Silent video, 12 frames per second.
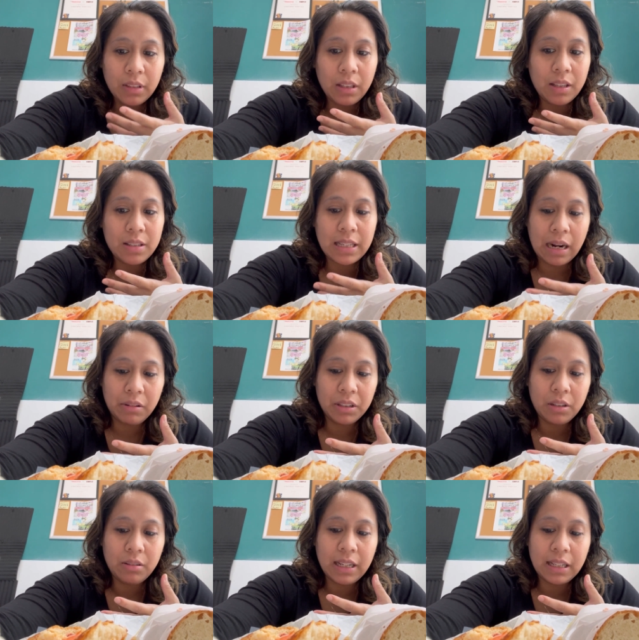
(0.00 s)
the
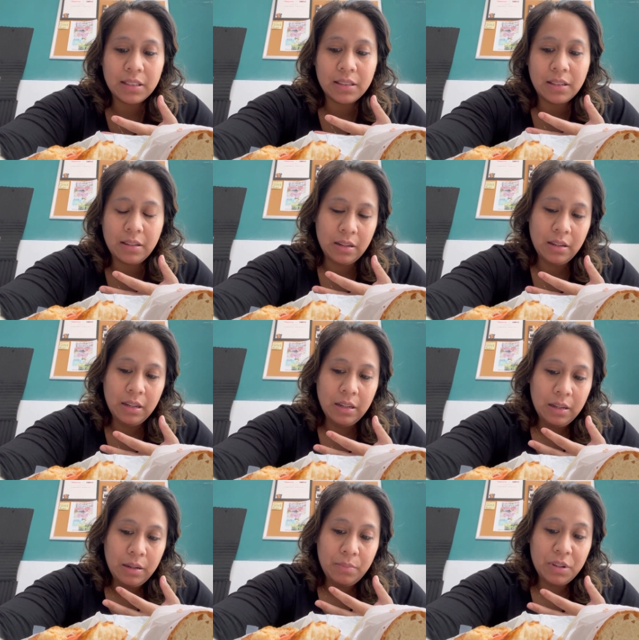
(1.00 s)
sourdough against the
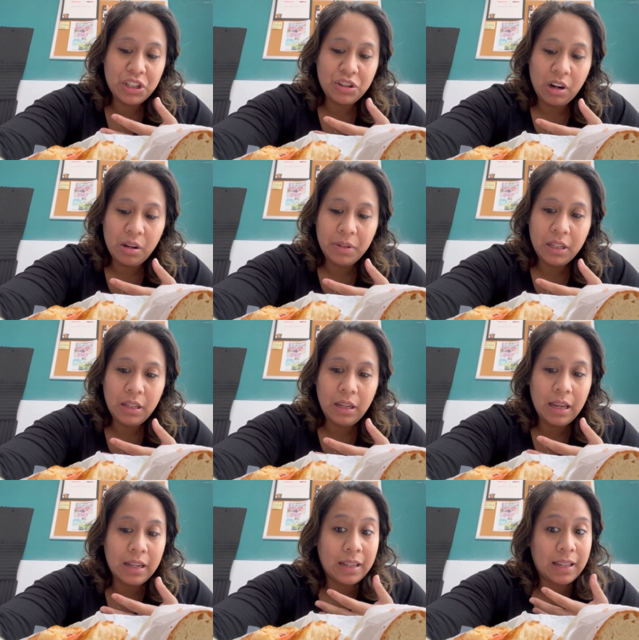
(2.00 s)
pastrami.
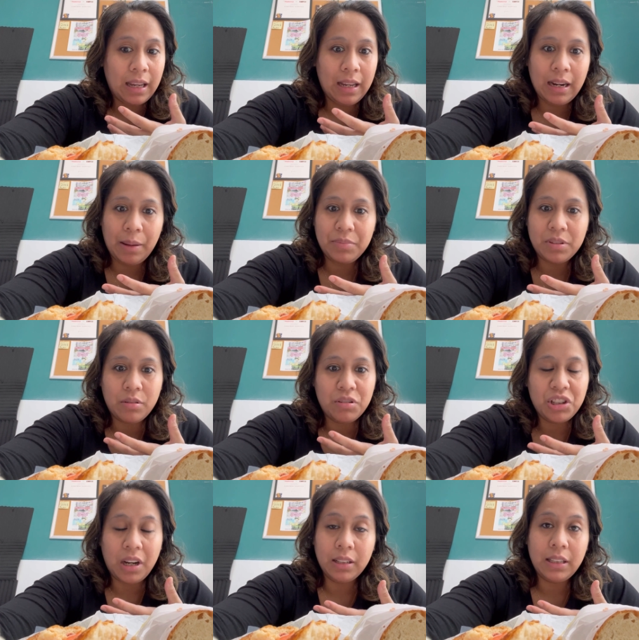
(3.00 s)
And again, I'm so
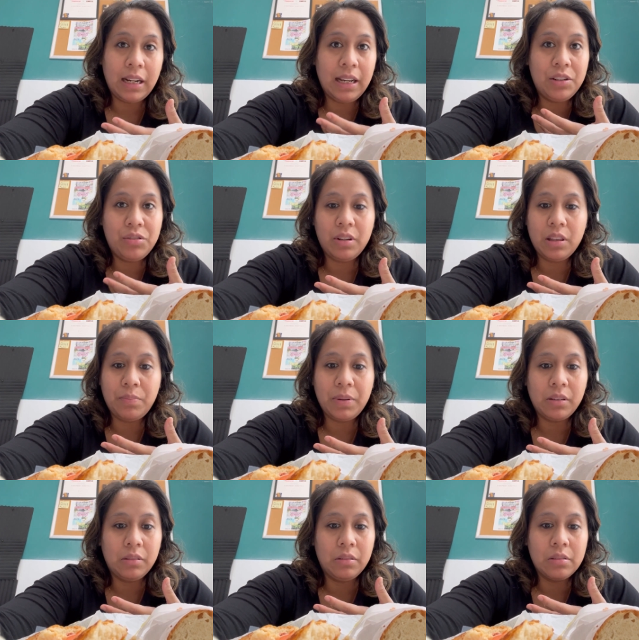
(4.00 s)
shocked that I enjoyed the
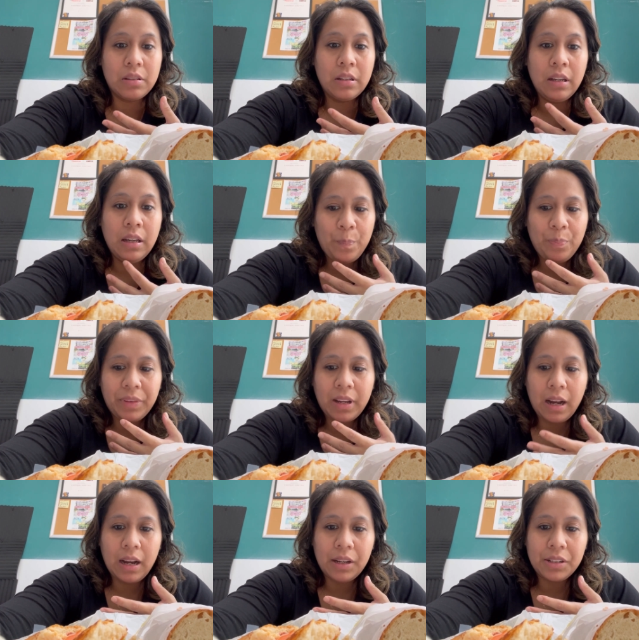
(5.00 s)
pickles.
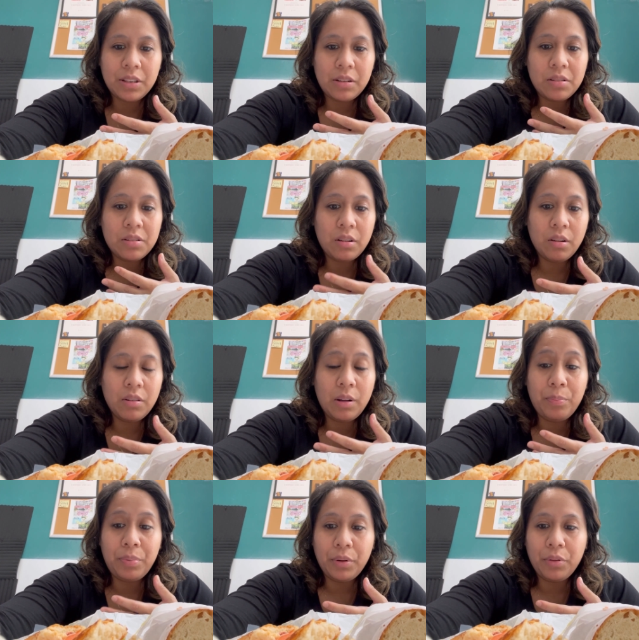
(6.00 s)
Gosh, they're so, they're
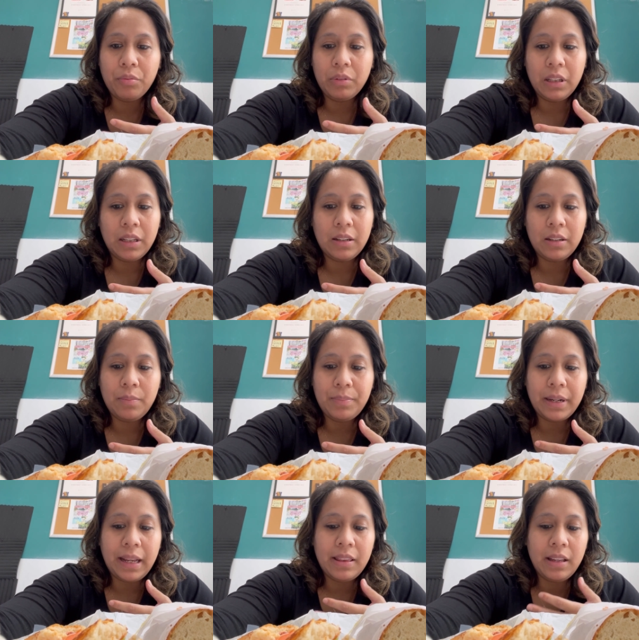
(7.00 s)
both really good,
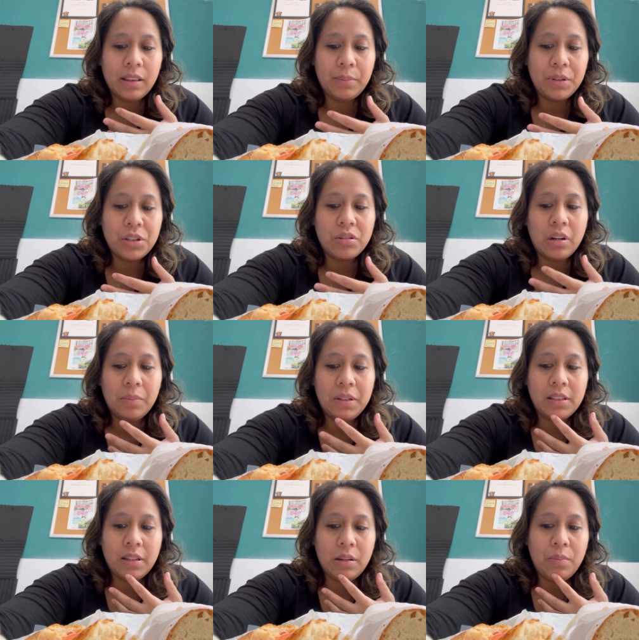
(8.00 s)
but I think the pastrami
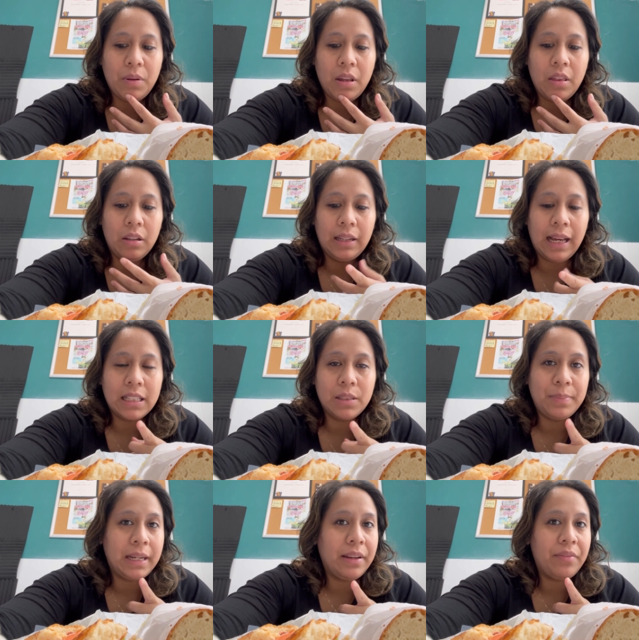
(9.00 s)
is gonna be the last
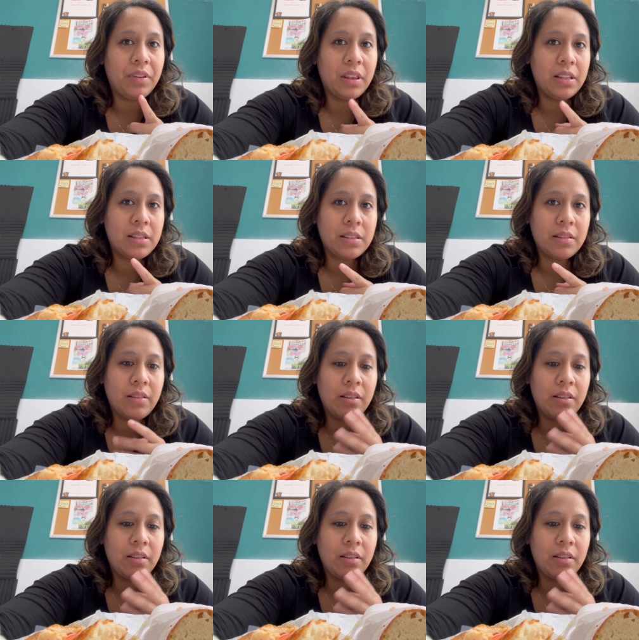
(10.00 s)
bite for this